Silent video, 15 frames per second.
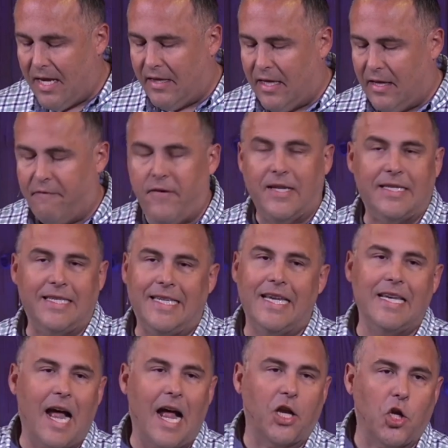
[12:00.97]
the events did
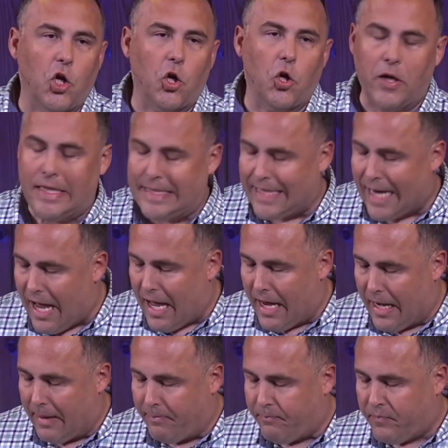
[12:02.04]
not occur in
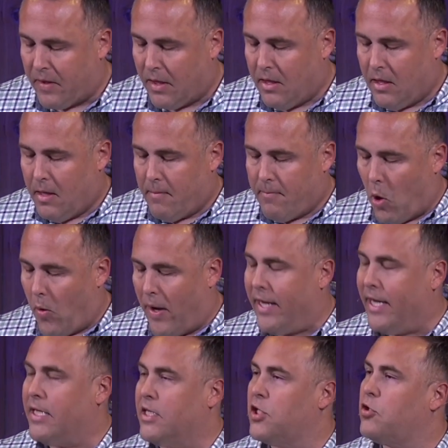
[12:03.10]
time. Poetic
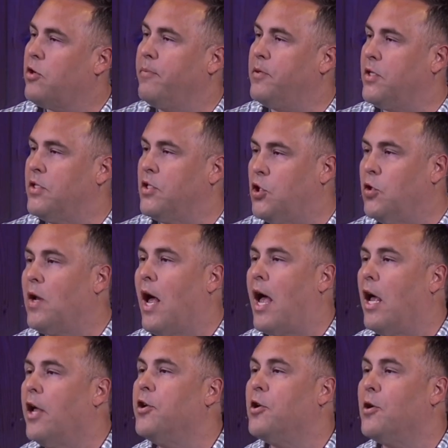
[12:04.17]
descriptions do not
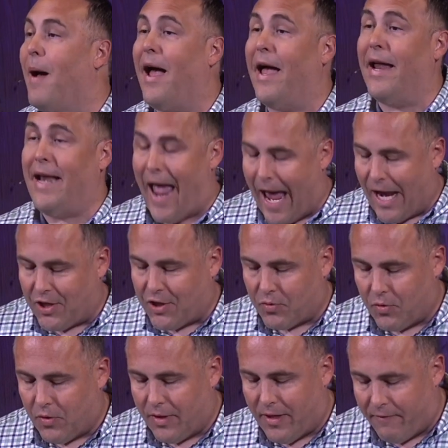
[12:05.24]
undermine
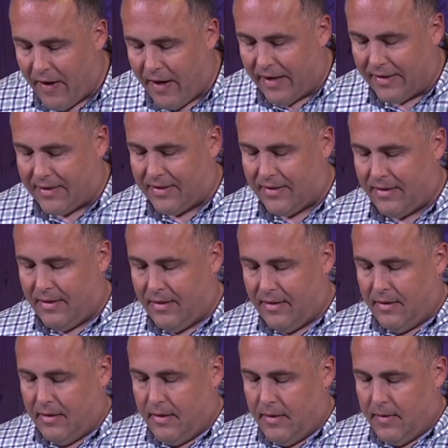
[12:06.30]
actual events.
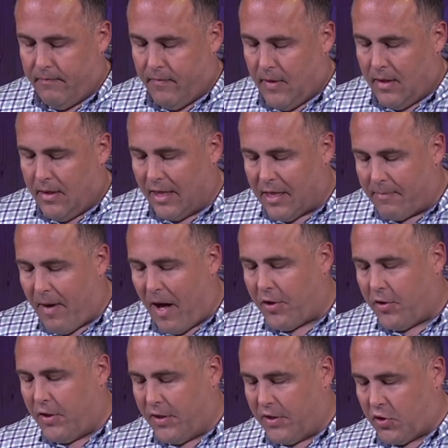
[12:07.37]
Yet the modern
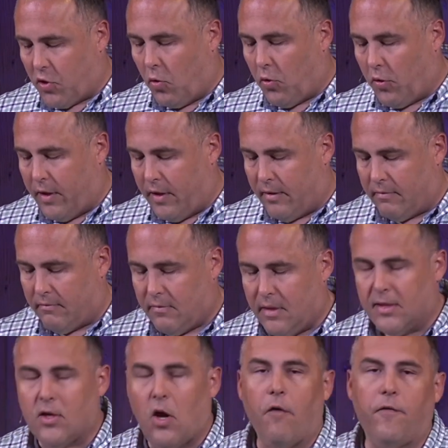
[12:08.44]
historian is
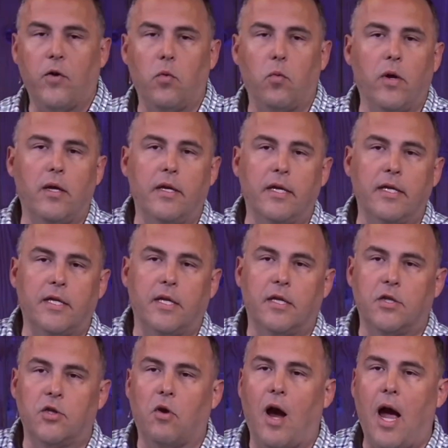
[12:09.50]
often willing to
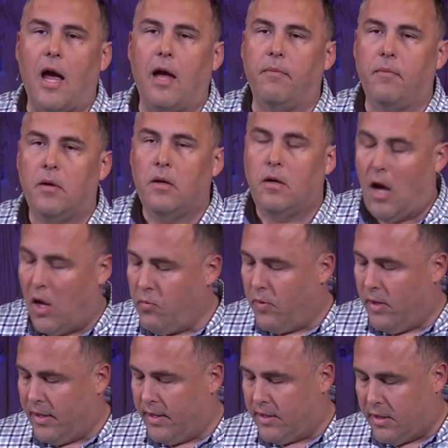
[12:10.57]
describe,
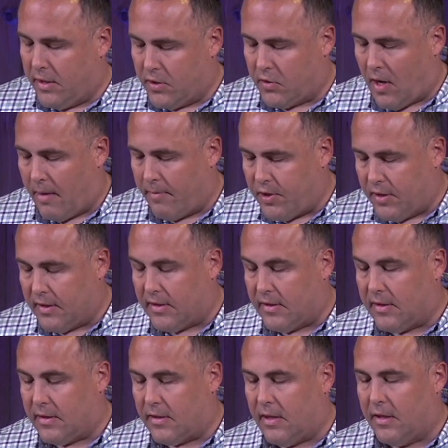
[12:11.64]
unwilling to describe Genesis
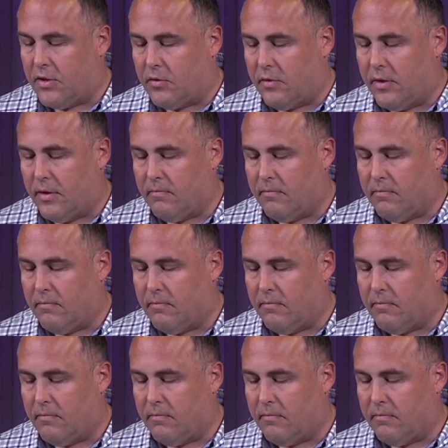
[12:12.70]
as history.